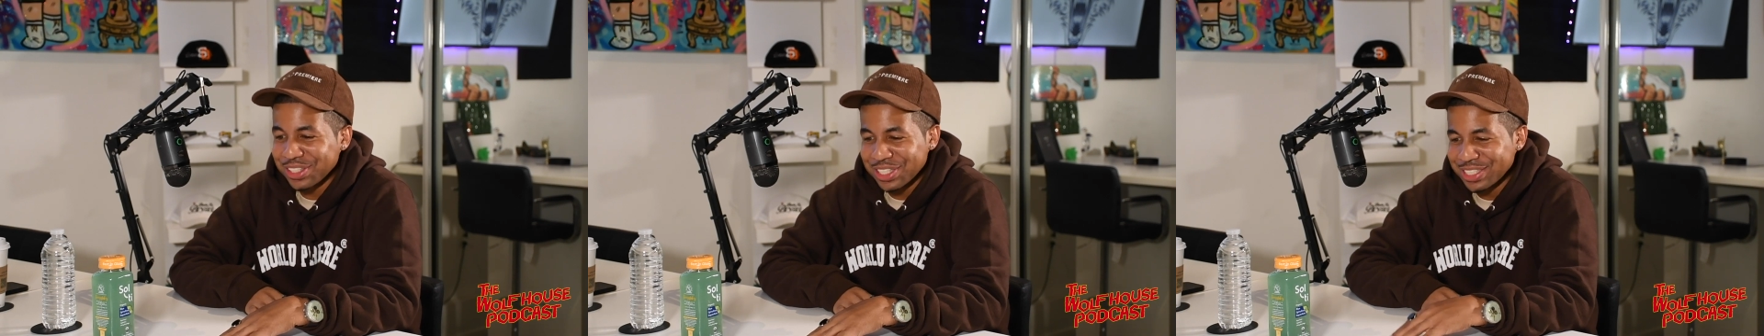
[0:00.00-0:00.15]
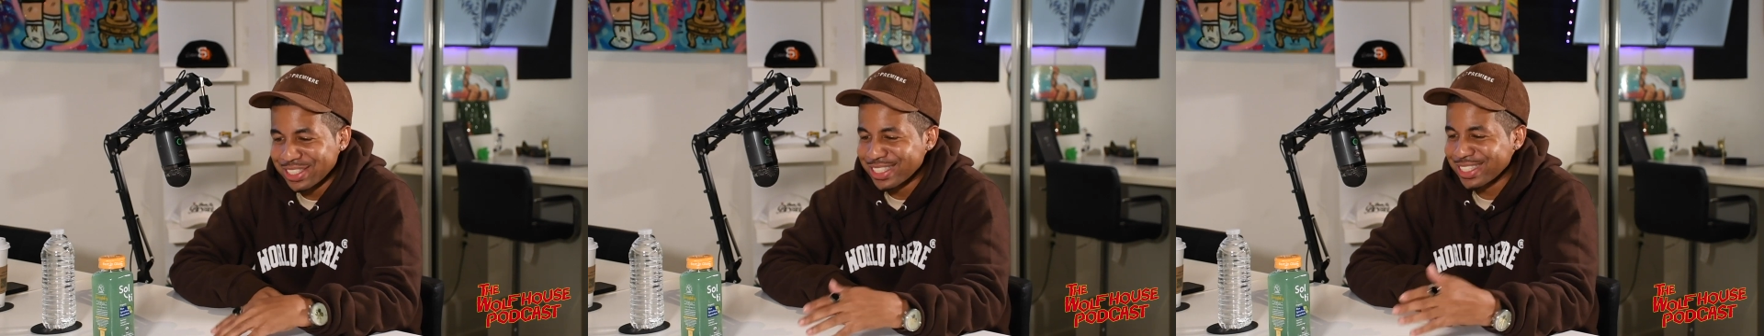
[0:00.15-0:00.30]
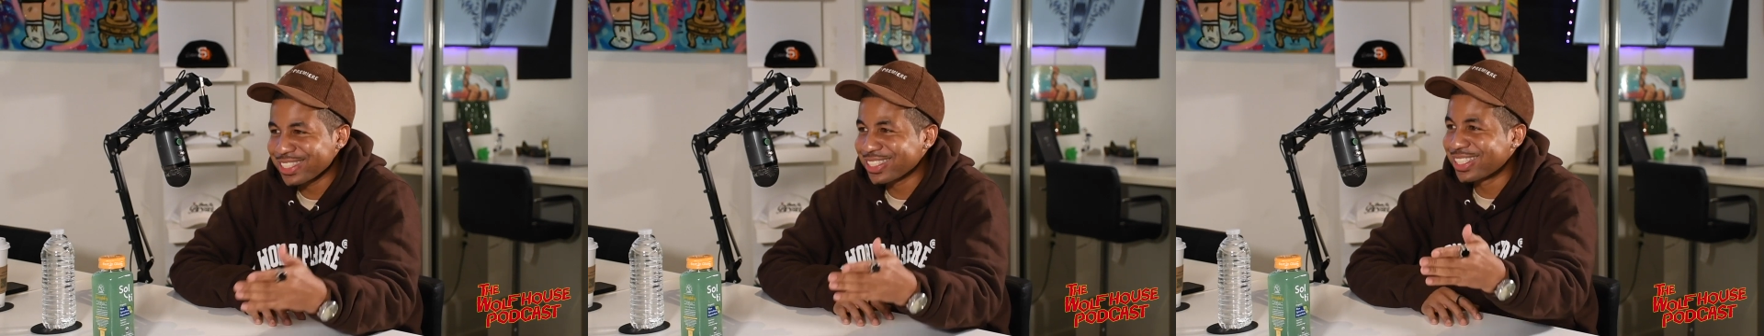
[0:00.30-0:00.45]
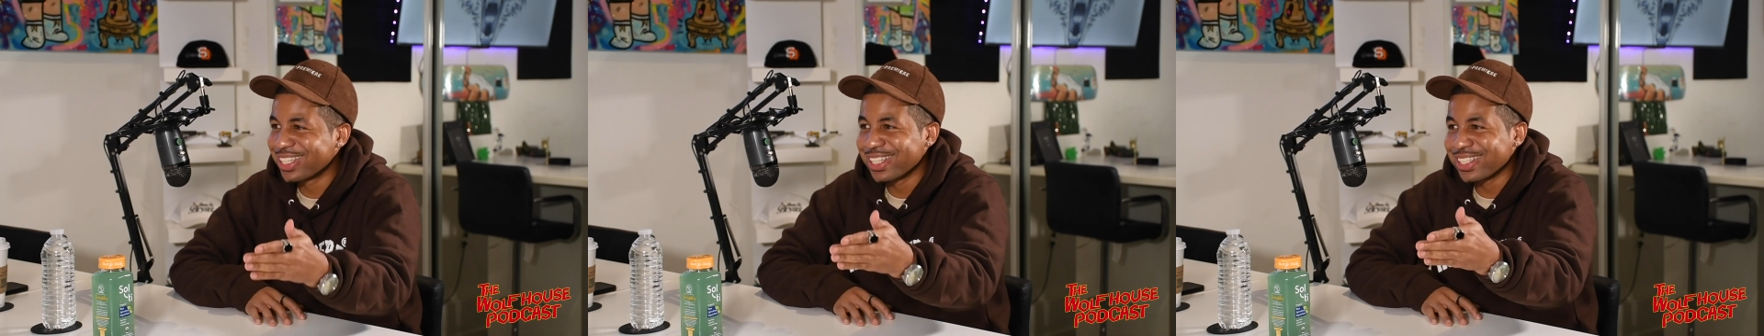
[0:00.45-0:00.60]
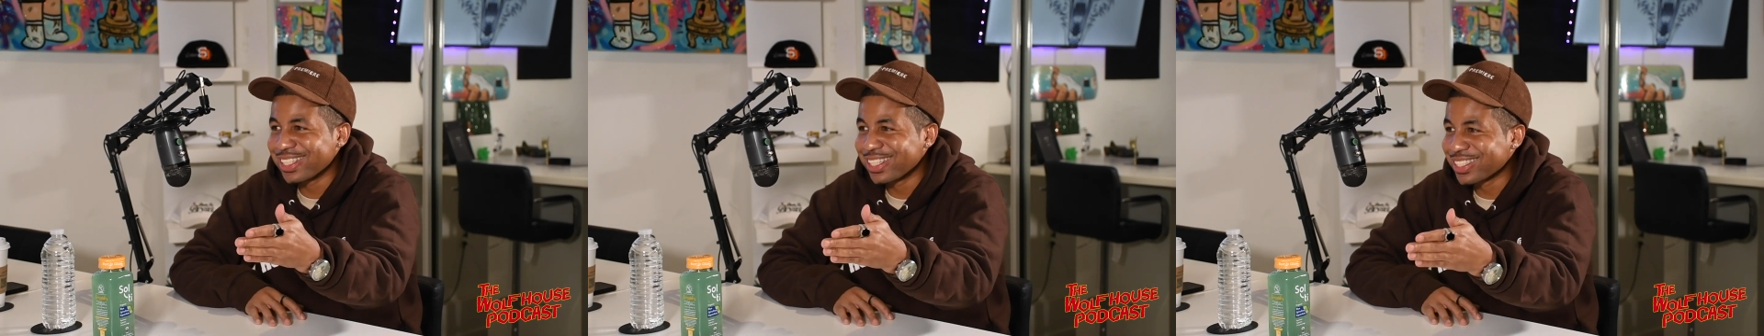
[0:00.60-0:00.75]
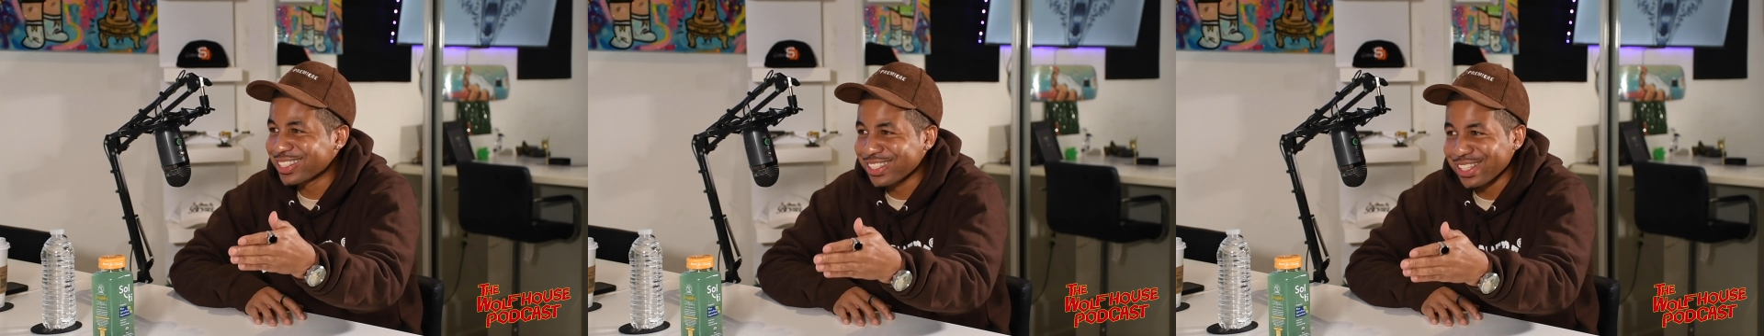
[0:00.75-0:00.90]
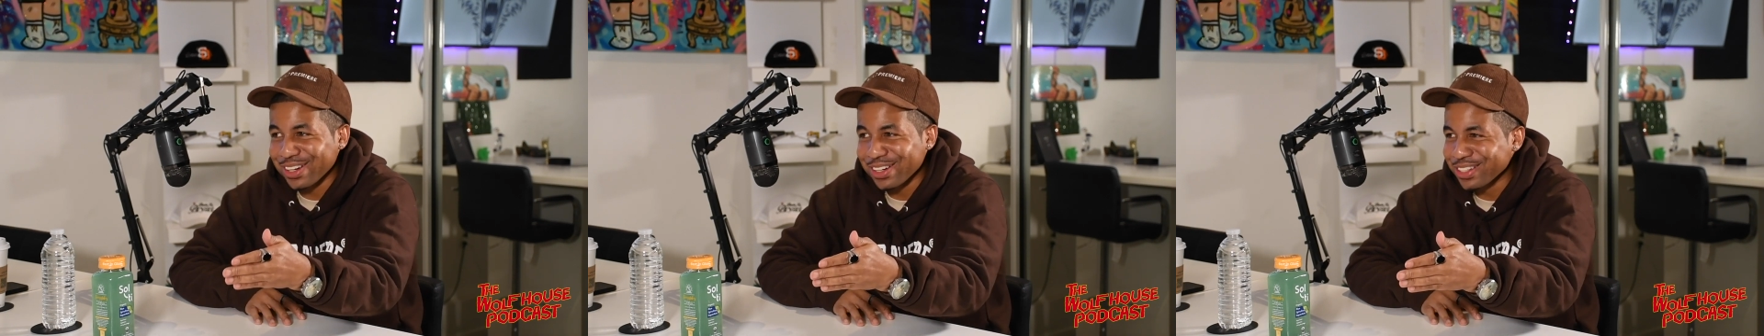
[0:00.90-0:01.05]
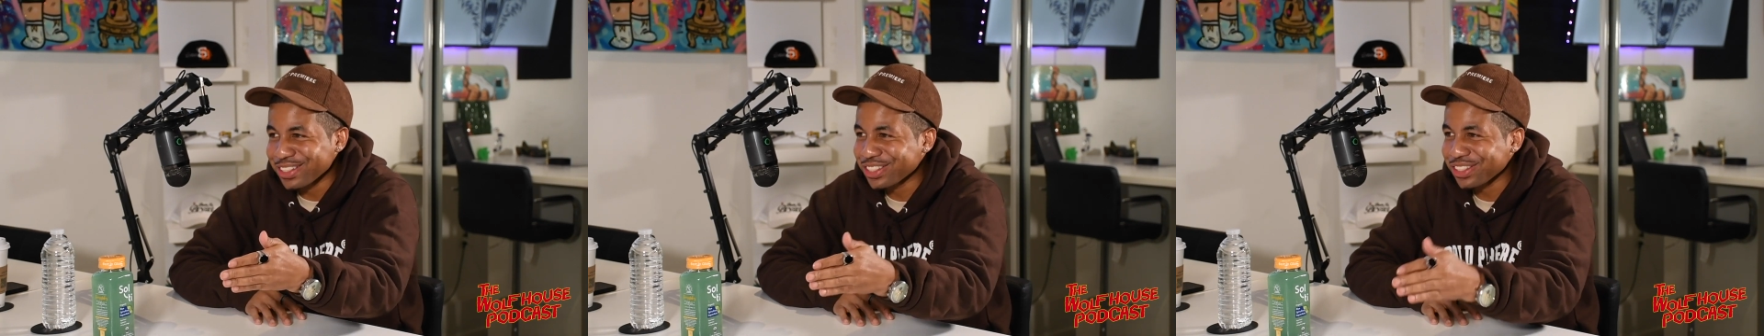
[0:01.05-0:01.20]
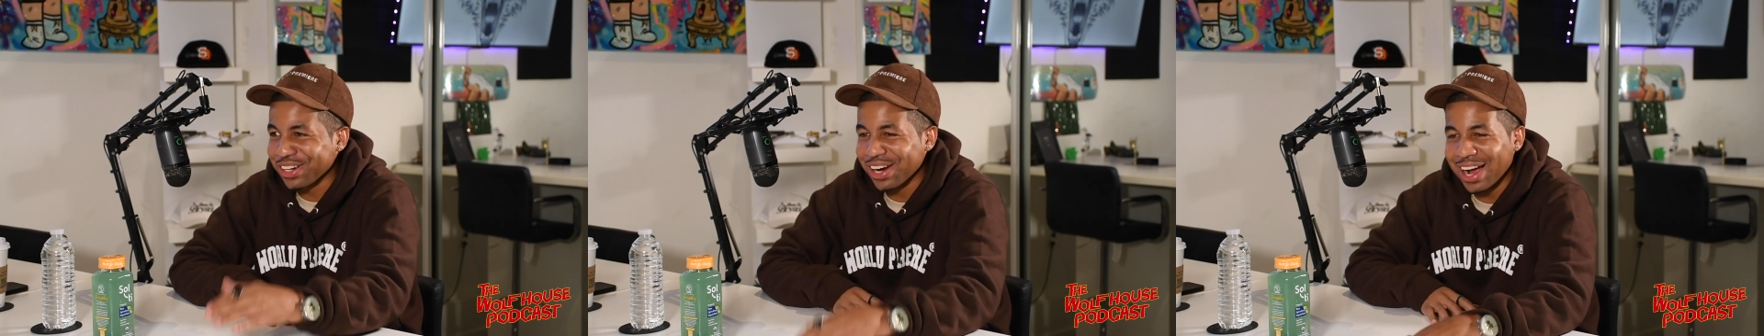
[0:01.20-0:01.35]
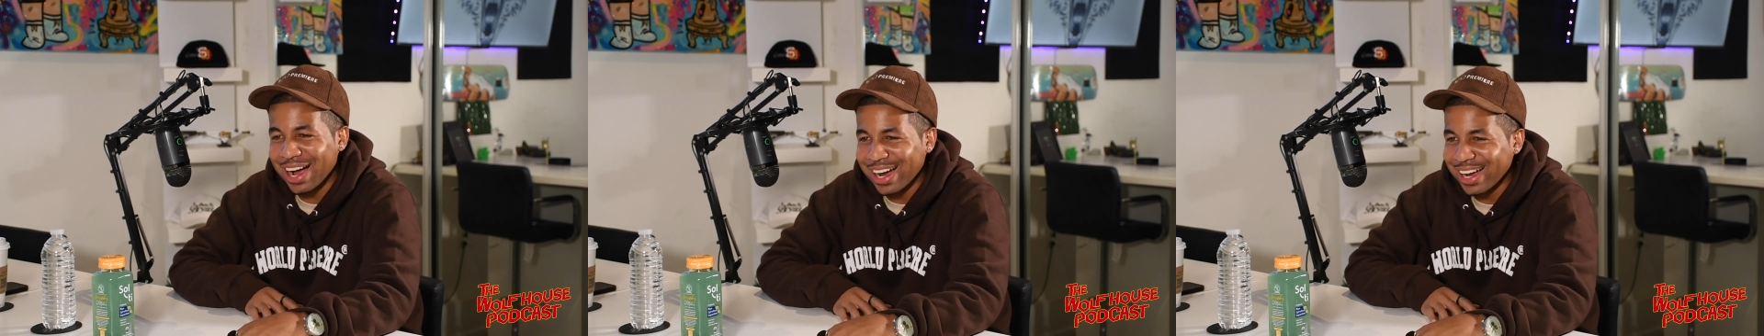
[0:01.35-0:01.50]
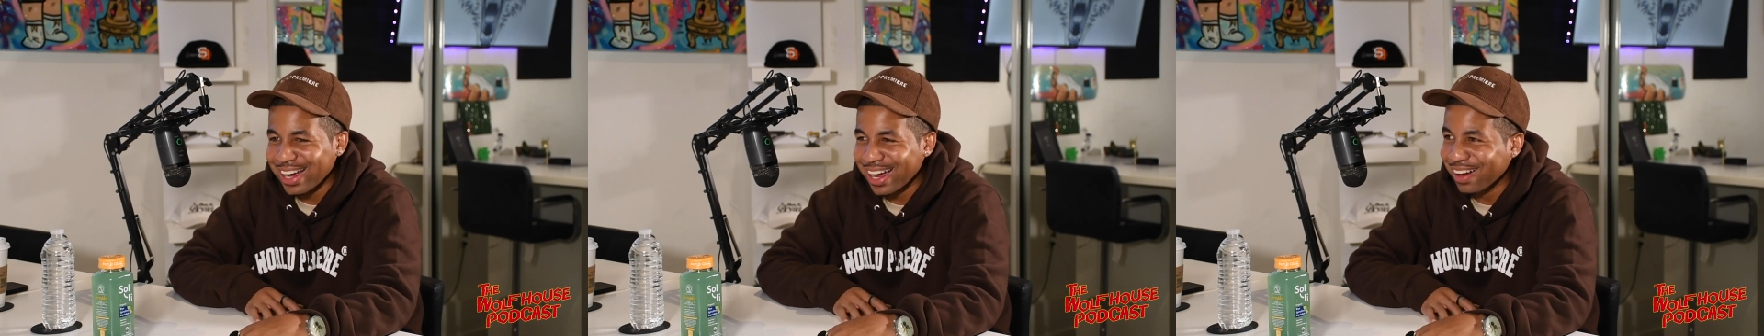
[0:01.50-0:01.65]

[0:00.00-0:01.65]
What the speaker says: He just did this third try.